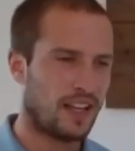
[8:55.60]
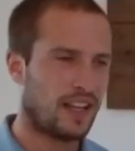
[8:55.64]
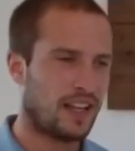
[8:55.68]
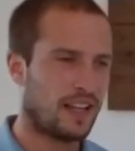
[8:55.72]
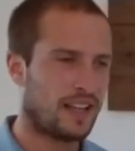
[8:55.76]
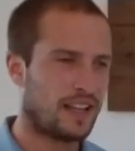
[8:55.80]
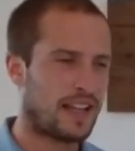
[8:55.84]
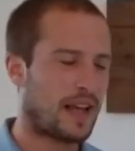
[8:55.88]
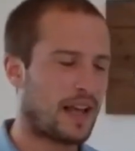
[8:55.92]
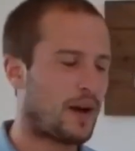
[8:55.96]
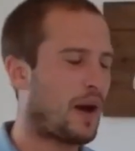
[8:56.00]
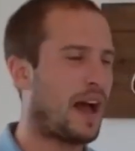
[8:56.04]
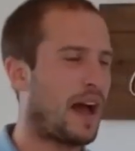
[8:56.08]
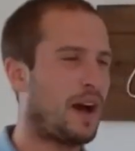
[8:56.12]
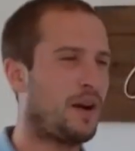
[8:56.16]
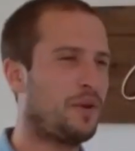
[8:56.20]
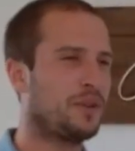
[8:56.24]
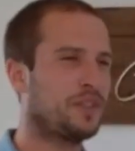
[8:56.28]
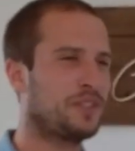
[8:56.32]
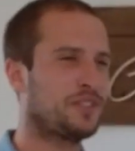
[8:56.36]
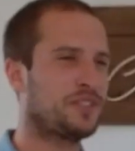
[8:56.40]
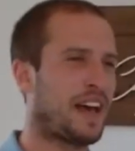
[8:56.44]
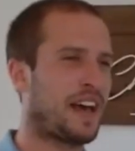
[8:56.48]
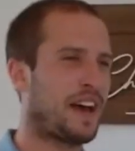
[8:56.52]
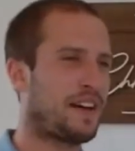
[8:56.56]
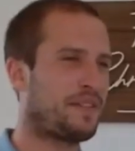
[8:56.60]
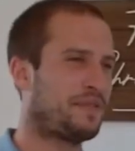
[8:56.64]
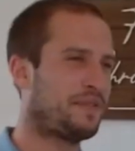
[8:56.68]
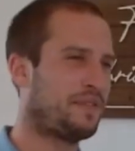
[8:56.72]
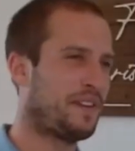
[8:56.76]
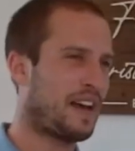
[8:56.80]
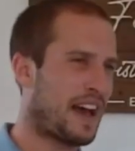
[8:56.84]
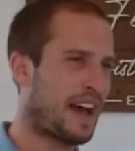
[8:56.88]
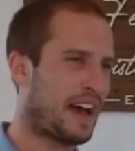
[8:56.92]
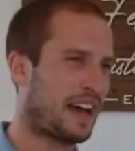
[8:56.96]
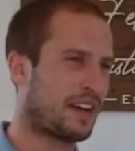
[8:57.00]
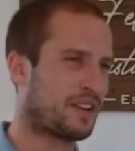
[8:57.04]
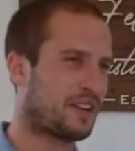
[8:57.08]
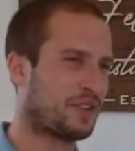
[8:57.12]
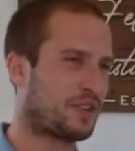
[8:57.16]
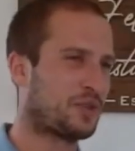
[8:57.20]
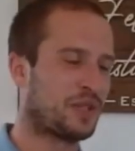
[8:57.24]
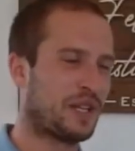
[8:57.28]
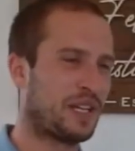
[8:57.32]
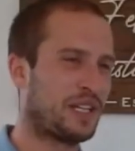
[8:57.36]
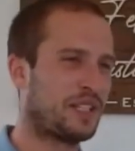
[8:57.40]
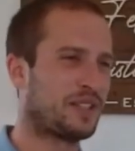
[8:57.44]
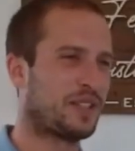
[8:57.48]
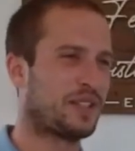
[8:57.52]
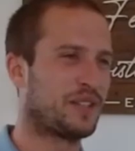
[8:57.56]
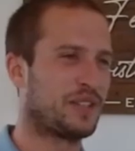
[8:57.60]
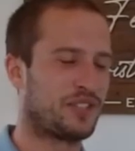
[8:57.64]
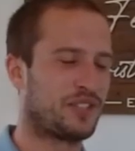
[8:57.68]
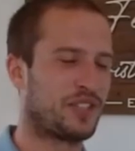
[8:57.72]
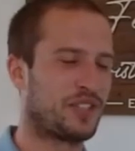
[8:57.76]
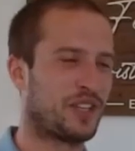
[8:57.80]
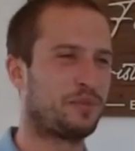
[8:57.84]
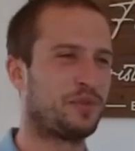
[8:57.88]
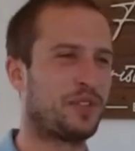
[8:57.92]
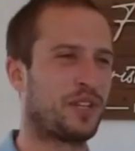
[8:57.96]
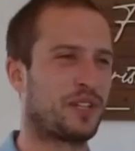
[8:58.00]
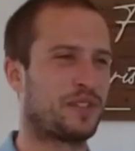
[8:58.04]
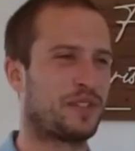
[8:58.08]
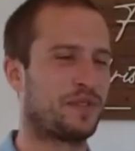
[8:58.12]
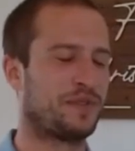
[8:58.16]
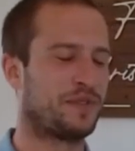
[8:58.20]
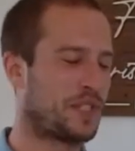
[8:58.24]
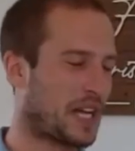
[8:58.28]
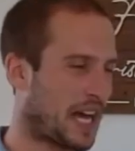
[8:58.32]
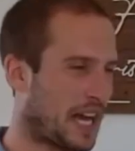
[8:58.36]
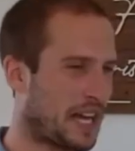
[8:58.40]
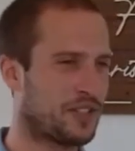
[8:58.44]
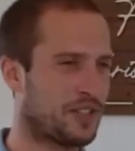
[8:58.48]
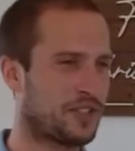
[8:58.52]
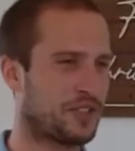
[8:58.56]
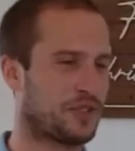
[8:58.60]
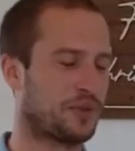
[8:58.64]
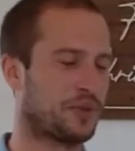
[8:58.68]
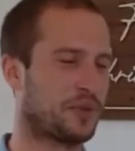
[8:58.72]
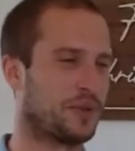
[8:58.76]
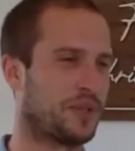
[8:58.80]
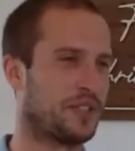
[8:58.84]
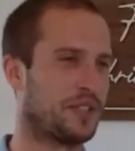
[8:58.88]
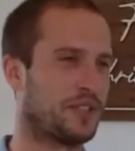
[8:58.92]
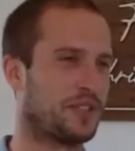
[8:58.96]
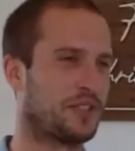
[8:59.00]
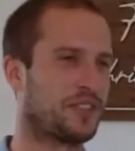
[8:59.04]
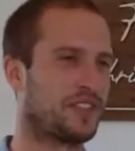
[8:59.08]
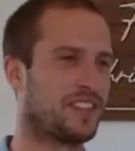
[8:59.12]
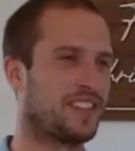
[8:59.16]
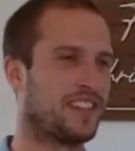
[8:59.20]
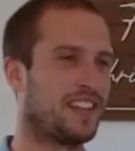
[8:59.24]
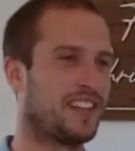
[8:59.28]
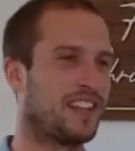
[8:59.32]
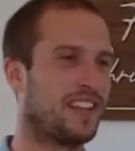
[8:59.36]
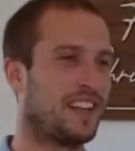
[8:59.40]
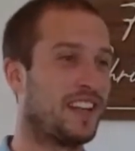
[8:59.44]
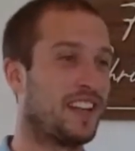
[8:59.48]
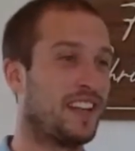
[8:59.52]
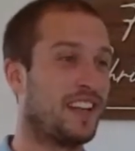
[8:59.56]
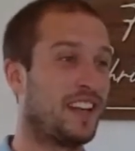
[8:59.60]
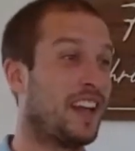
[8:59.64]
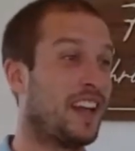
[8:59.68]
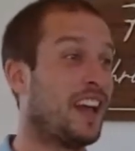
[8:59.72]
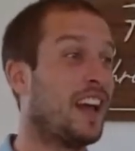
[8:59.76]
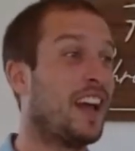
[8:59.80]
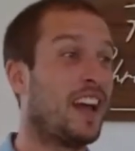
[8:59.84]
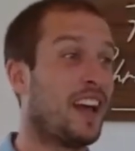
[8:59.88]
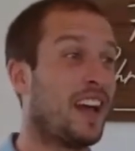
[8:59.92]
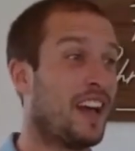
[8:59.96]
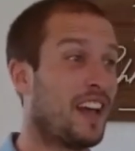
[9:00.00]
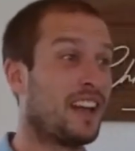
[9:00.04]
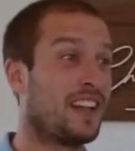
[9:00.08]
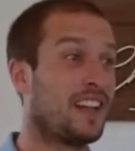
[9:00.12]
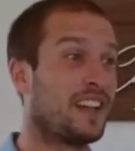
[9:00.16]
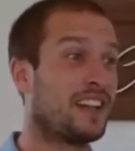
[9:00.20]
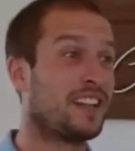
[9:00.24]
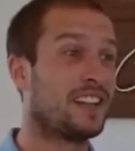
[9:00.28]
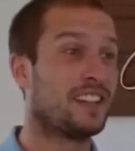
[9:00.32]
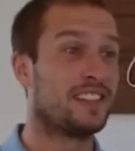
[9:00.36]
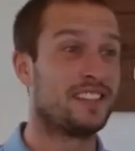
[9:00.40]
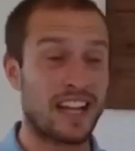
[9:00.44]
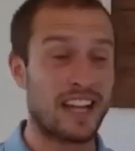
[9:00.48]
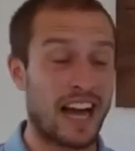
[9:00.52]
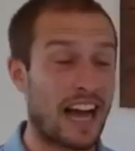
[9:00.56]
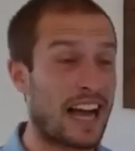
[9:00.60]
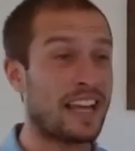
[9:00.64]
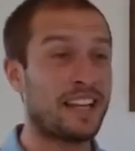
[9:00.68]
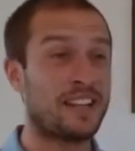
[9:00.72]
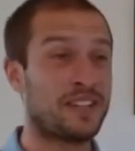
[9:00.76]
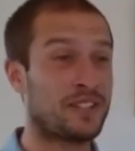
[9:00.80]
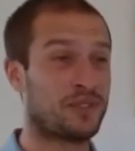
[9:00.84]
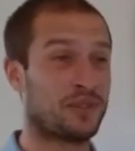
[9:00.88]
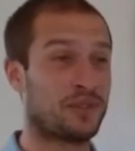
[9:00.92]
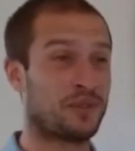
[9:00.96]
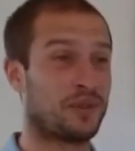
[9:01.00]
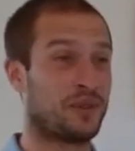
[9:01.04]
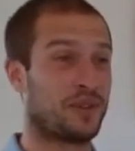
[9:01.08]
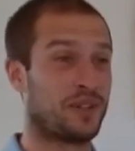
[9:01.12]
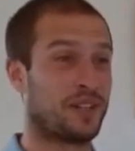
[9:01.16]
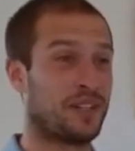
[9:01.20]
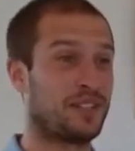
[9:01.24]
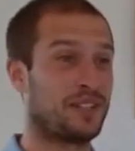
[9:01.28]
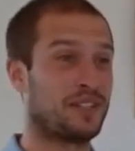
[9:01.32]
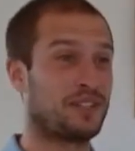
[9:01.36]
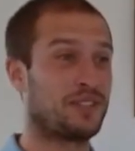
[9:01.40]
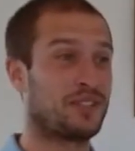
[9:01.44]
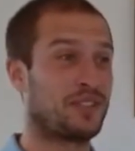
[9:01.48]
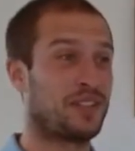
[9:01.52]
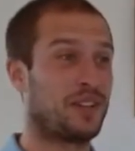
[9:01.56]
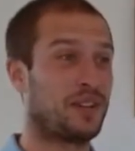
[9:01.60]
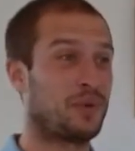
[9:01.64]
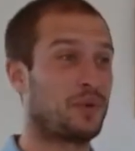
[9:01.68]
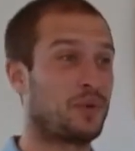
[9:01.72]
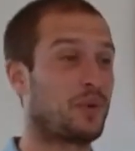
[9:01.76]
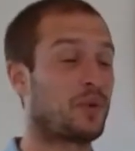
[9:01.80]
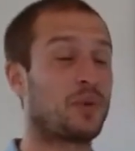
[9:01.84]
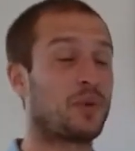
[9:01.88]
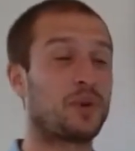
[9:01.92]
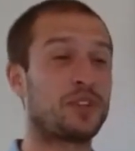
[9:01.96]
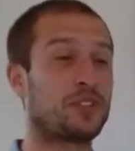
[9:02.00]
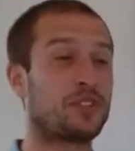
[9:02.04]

Now, how does that fact relate to the subject of dinosaurs? Dinosaurs are